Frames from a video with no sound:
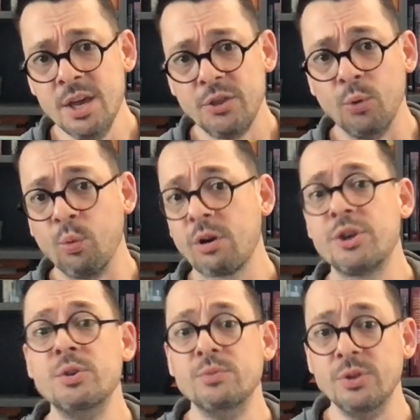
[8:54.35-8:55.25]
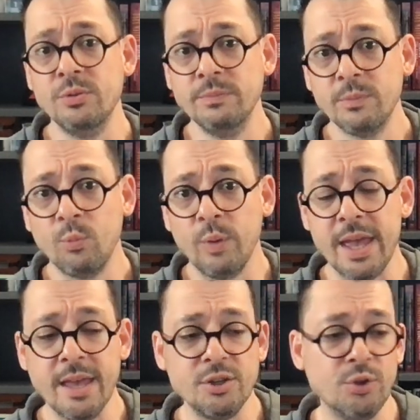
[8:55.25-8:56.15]
The work you do
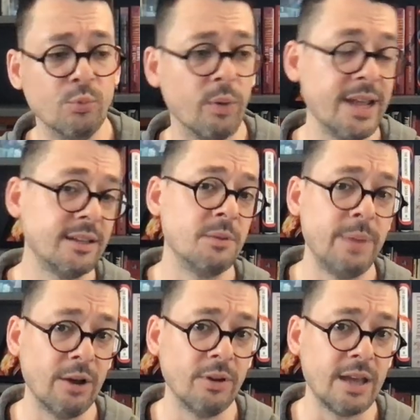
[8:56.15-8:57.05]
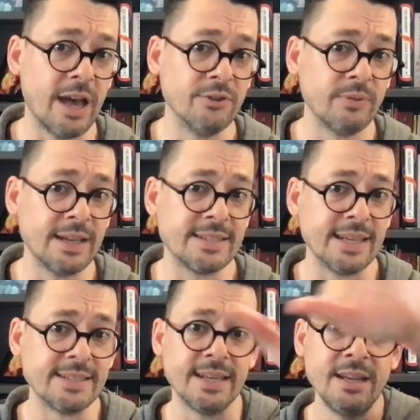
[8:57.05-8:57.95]
when you write a compare and contrast
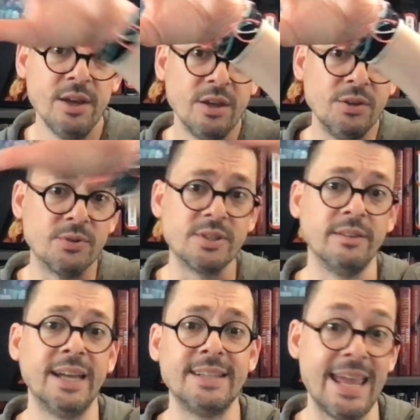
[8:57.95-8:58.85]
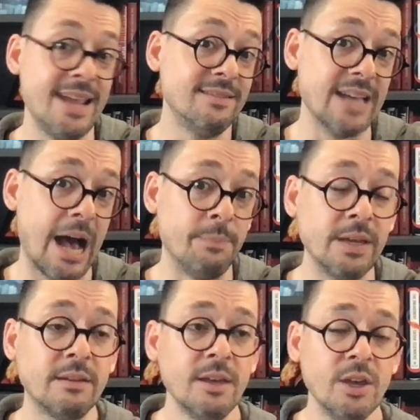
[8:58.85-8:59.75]
essay, you select a
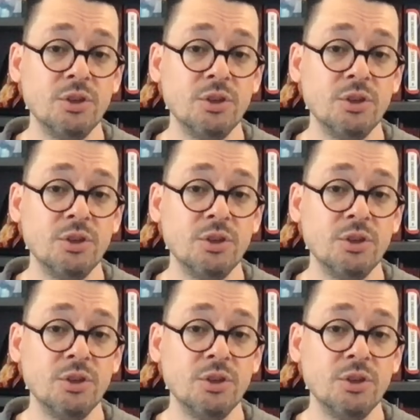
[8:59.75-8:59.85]
topic,